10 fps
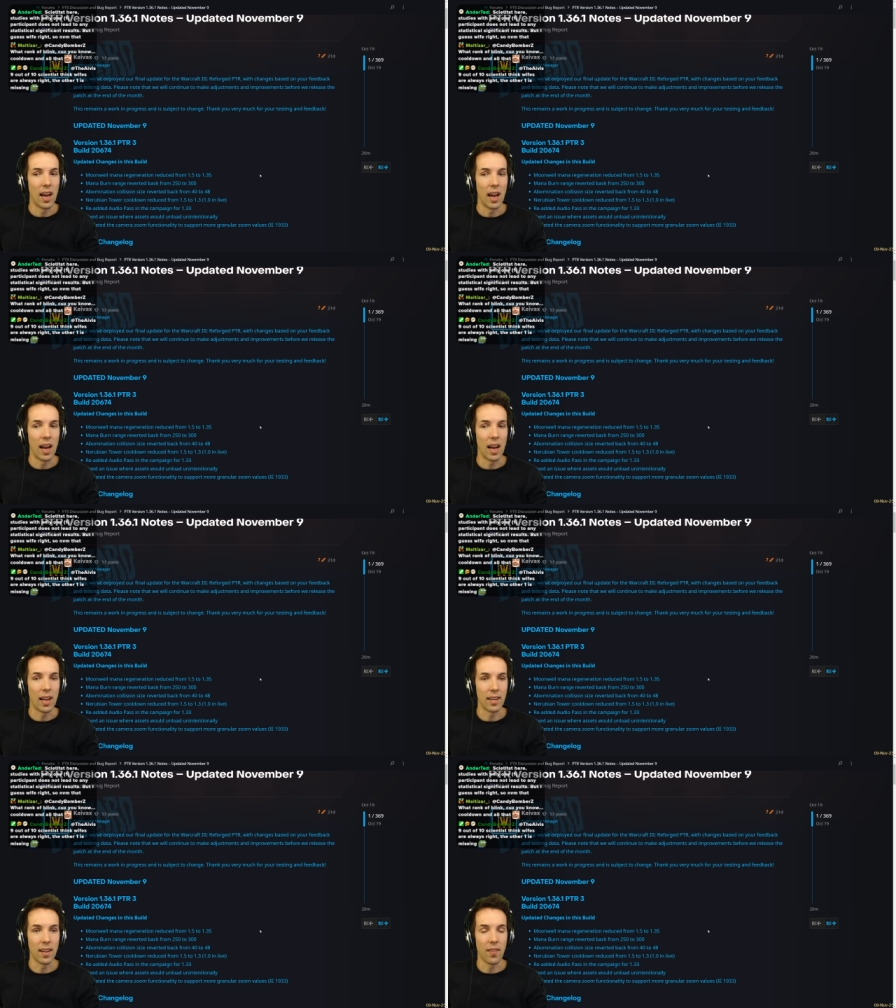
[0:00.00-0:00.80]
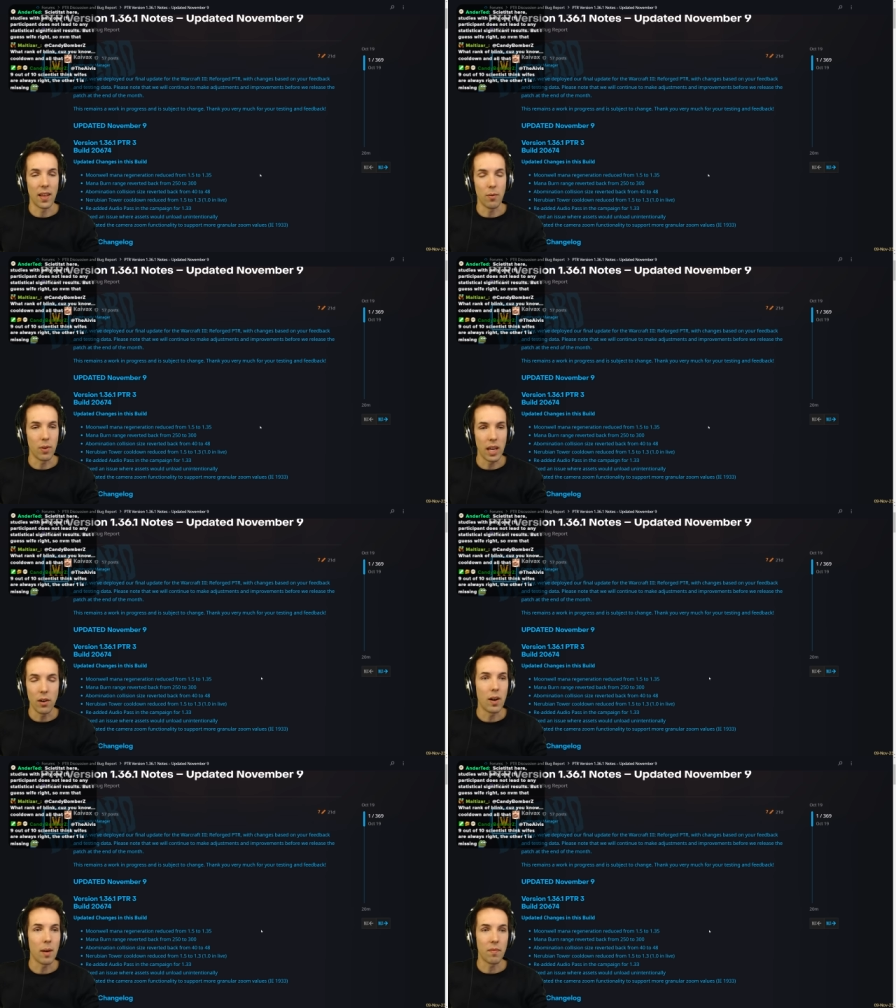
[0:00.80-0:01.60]
and then he would
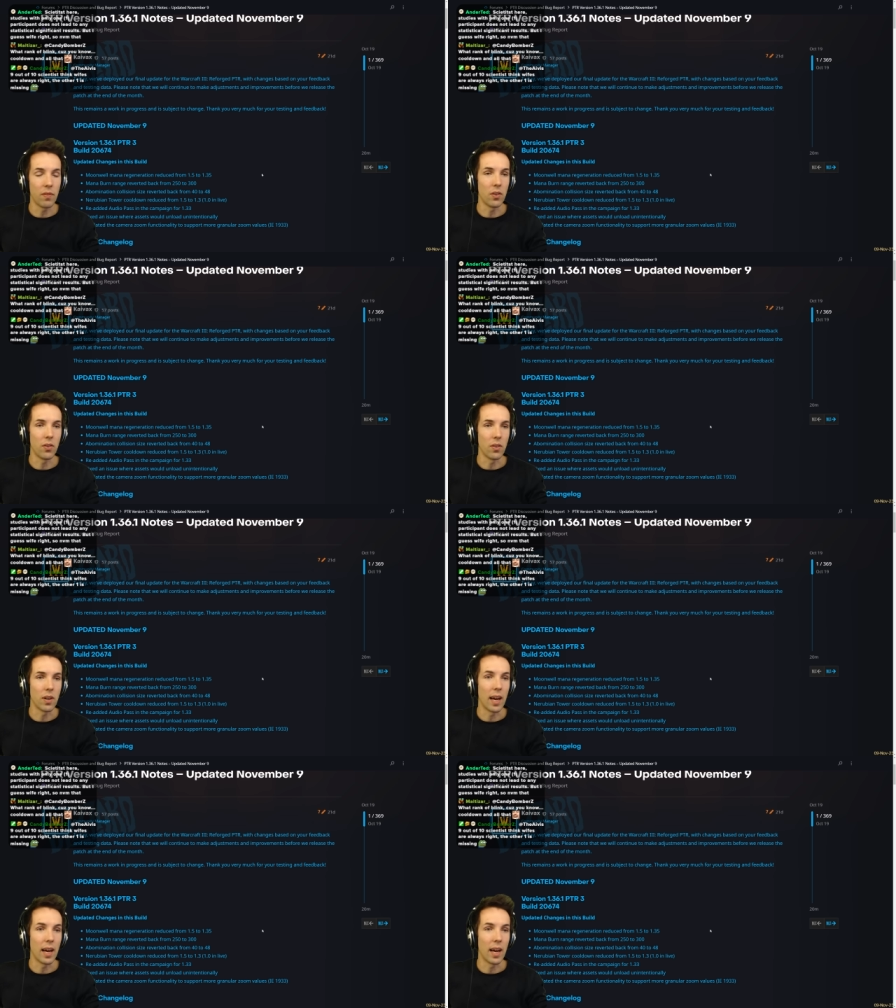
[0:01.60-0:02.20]
heal up full,